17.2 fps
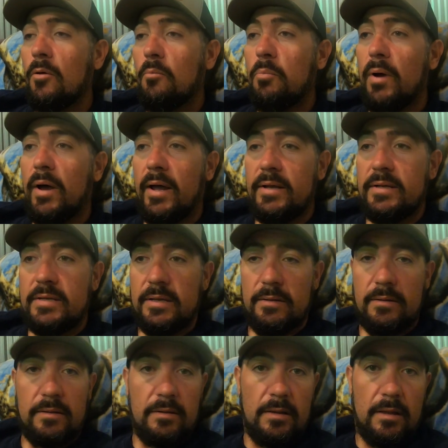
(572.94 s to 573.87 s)
But
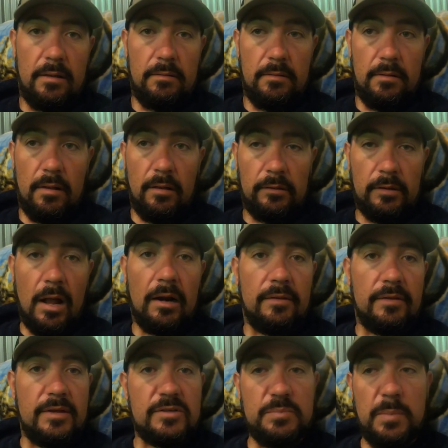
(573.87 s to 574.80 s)
a lot
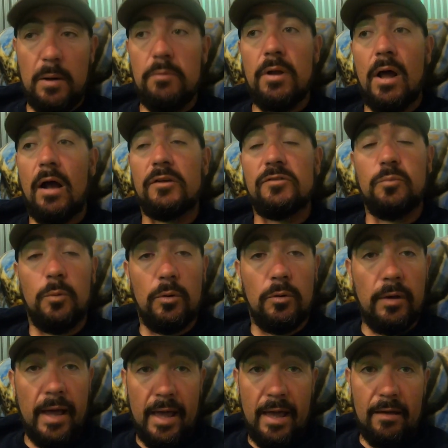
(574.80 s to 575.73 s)
of these boat docks
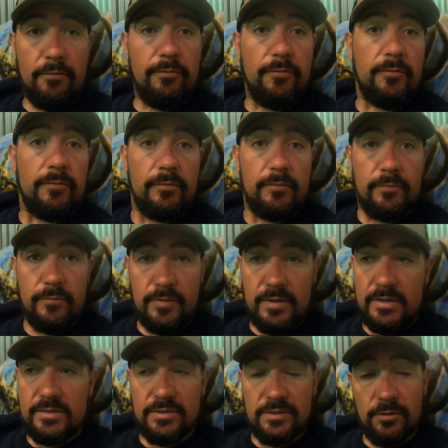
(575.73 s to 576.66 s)
will have
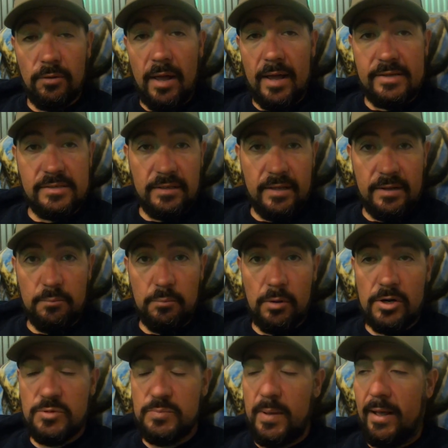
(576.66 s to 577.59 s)
these little isolated
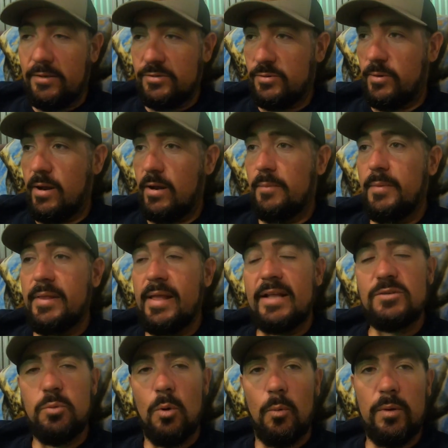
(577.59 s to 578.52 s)
brush piles around them, and
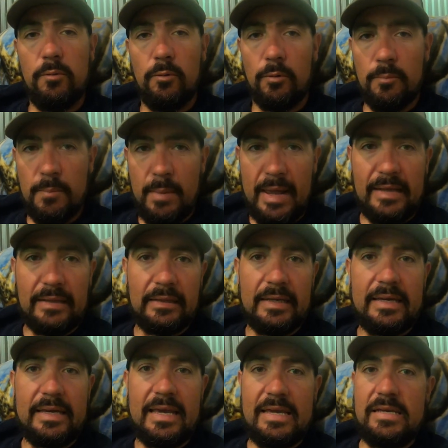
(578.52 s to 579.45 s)
that's what we were
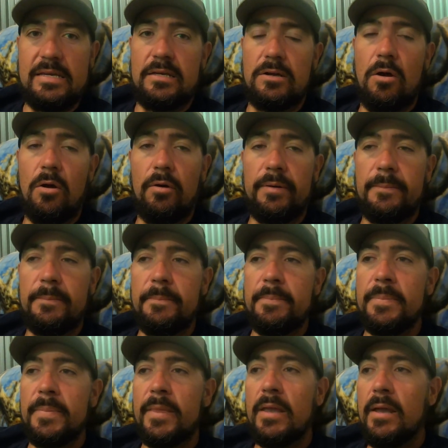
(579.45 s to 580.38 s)
mainly keying on.
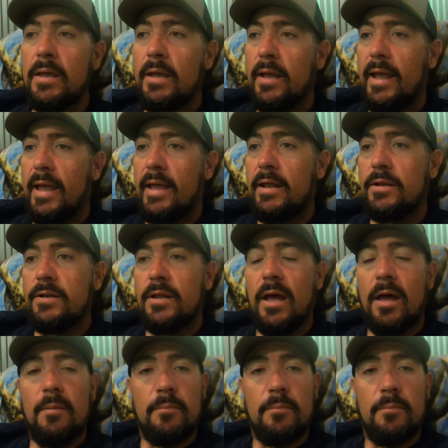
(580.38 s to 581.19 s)
And